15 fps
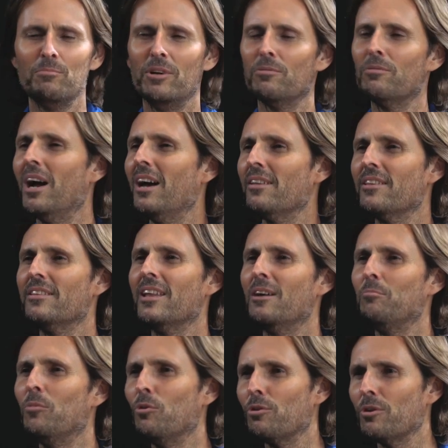but rather they're
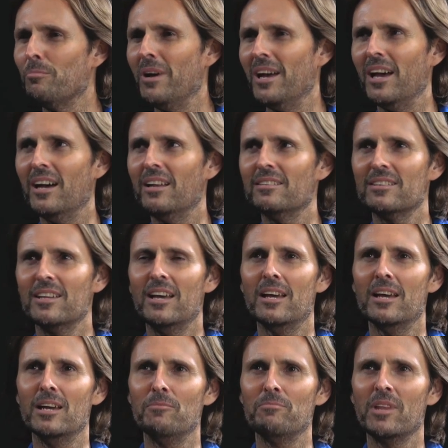more about
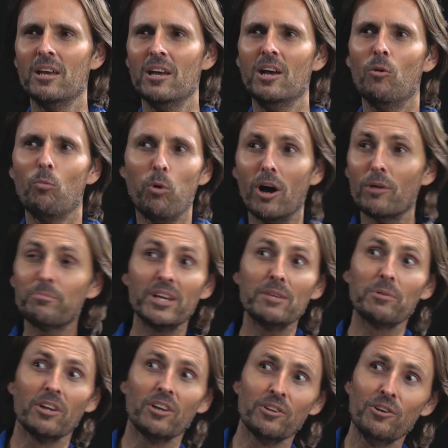um, what
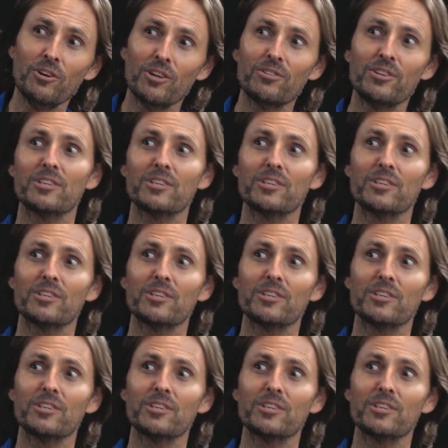people on earth